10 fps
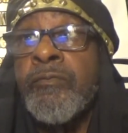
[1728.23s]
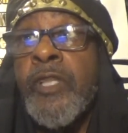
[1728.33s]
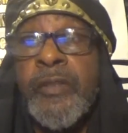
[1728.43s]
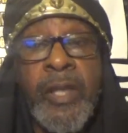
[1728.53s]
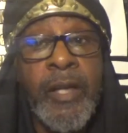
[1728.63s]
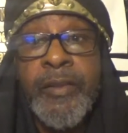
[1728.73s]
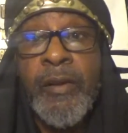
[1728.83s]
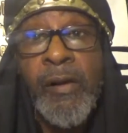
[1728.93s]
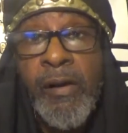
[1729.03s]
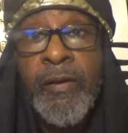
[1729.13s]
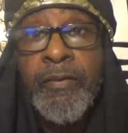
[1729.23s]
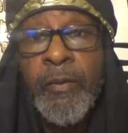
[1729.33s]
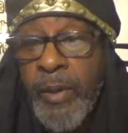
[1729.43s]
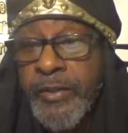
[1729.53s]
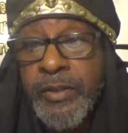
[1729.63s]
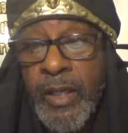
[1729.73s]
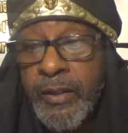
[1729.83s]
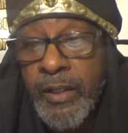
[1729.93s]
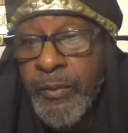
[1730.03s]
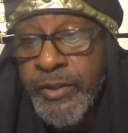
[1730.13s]
the death of
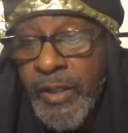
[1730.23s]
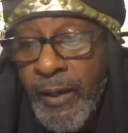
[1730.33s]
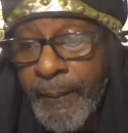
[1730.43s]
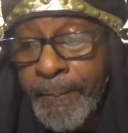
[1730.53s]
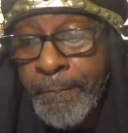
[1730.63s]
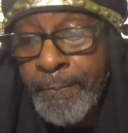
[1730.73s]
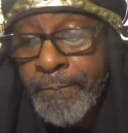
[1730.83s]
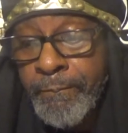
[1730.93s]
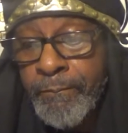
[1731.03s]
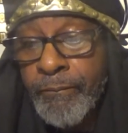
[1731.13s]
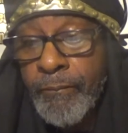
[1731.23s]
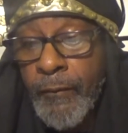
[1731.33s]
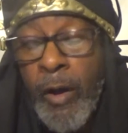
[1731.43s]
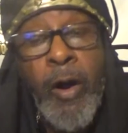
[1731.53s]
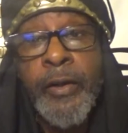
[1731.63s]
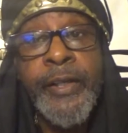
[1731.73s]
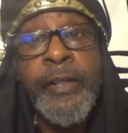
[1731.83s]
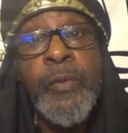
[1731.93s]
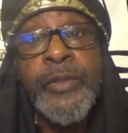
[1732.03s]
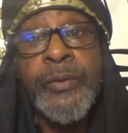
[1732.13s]
Mashiach Yahushai. All that
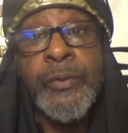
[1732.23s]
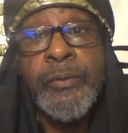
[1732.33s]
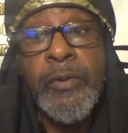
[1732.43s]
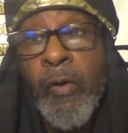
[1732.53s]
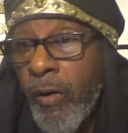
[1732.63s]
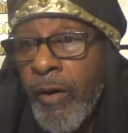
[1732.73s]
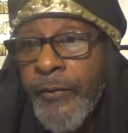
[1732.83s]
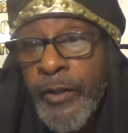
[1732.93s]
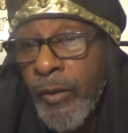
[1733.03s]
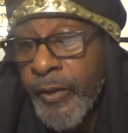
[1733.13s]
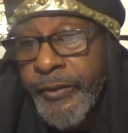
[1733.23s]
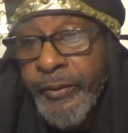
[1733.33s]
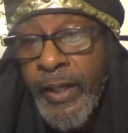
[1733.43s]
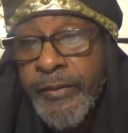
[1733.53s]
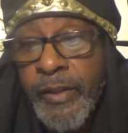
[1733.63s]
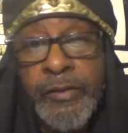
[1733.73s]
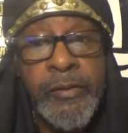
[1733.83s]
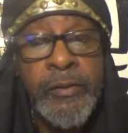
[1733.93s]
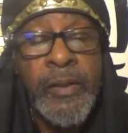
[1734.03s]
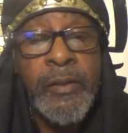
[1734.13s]
he went through. Or if you don't want to do that, just
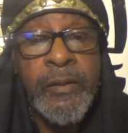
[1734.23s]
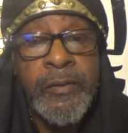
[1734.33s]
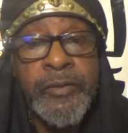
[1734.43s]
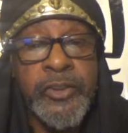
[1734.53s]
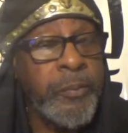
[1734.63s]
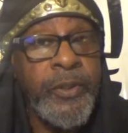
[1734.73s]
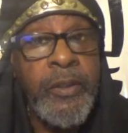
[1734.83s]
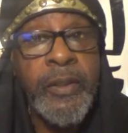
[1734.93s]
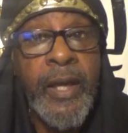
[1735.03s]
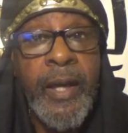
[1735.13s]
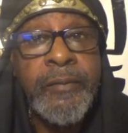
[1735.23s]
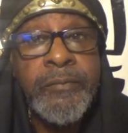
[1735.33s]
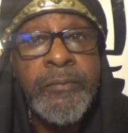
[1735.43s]
simply look at